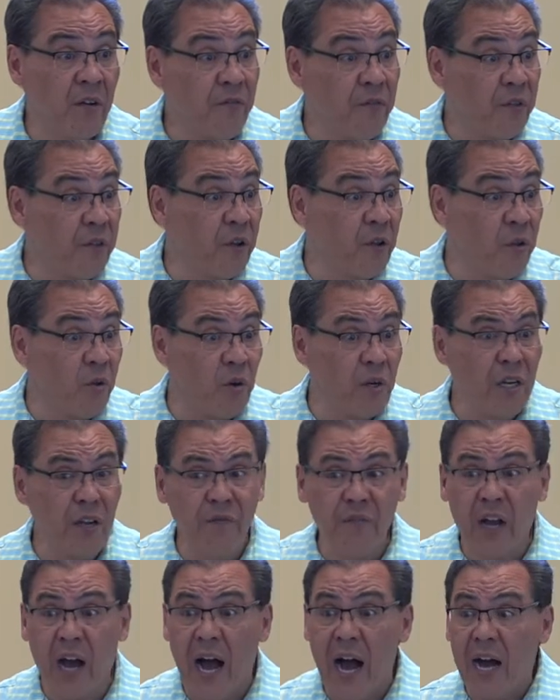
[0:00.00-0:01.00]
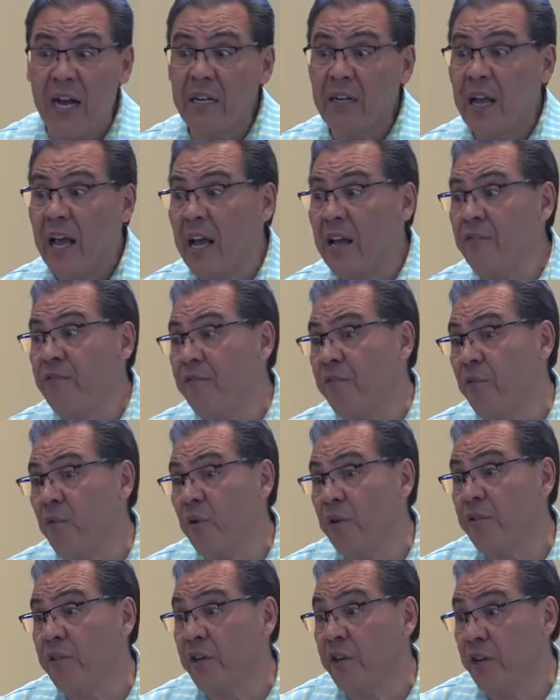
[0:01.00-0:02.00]
for the glory of God, and
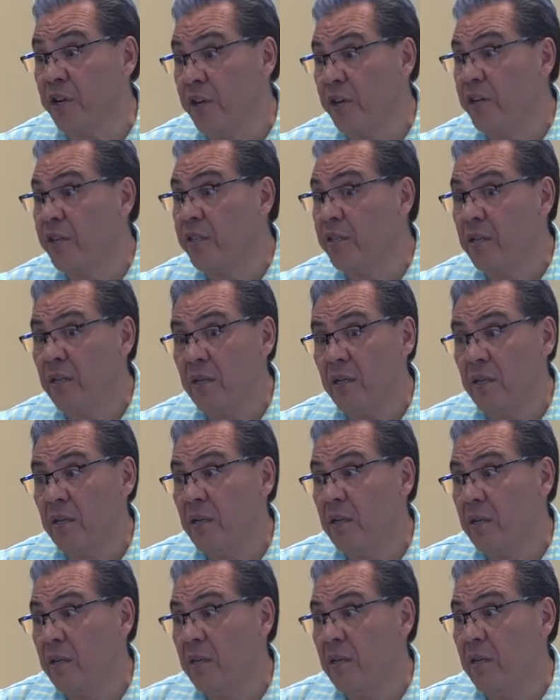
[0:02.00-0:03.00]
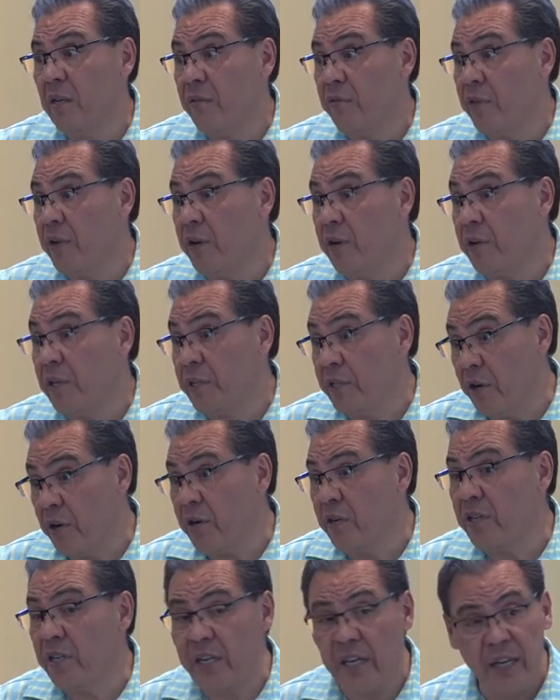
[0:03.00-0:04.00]
for the good of their
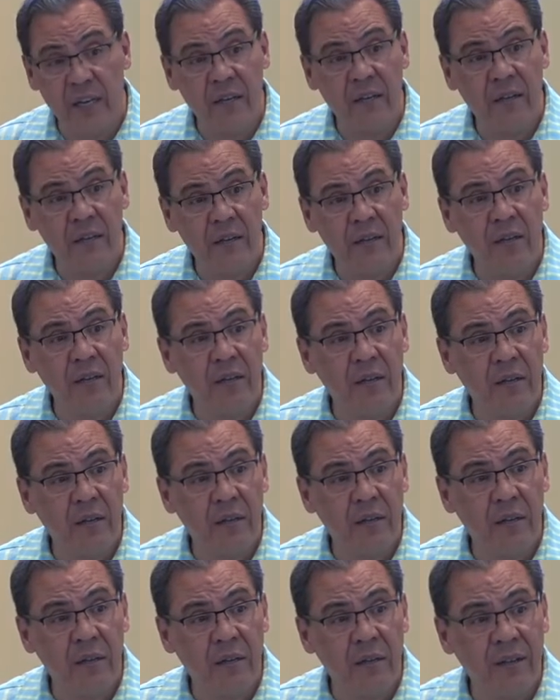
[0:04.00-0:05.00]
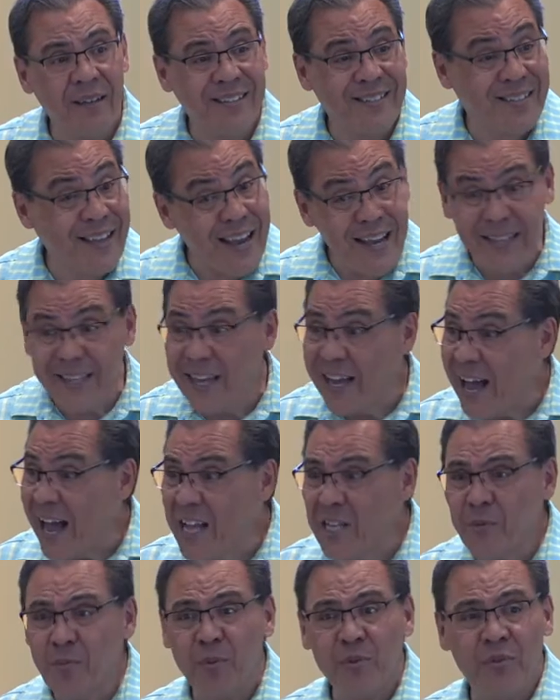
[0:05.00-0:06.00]
eternity. Take the
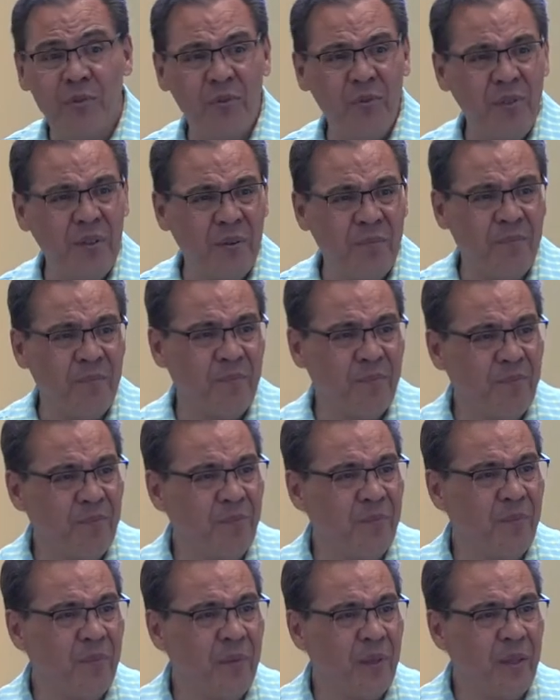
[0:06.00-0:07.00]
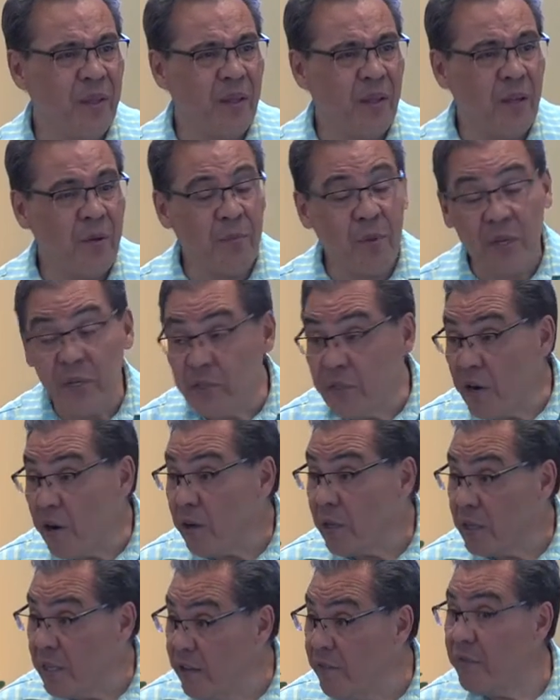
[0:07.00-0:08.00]
gospel to them, because they
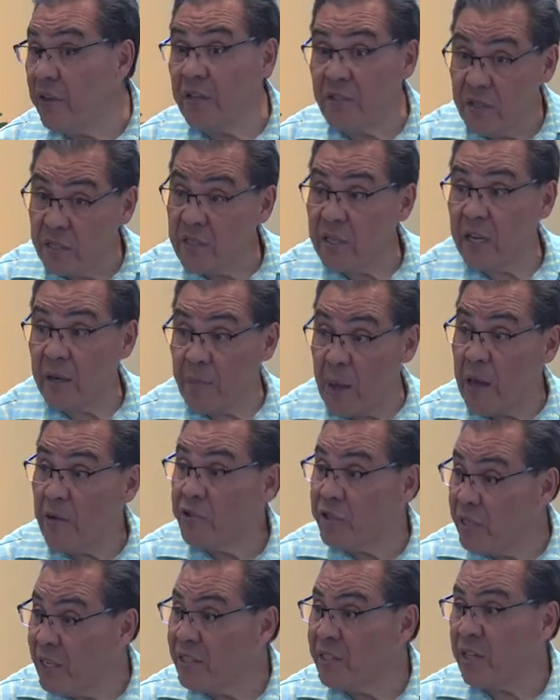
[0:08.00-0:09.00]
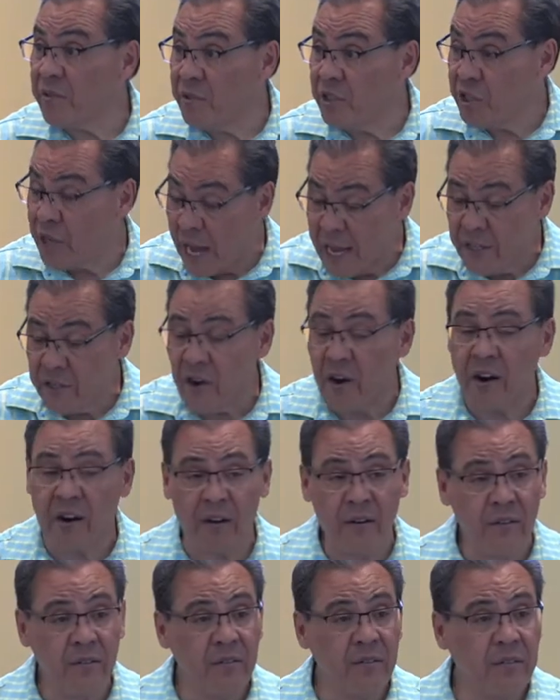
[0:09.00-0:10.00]
are living just like
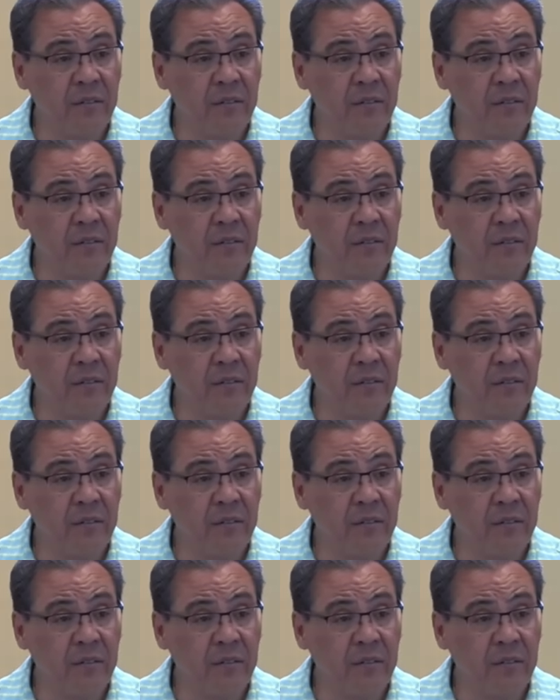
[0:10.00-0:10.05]
Belshazzar.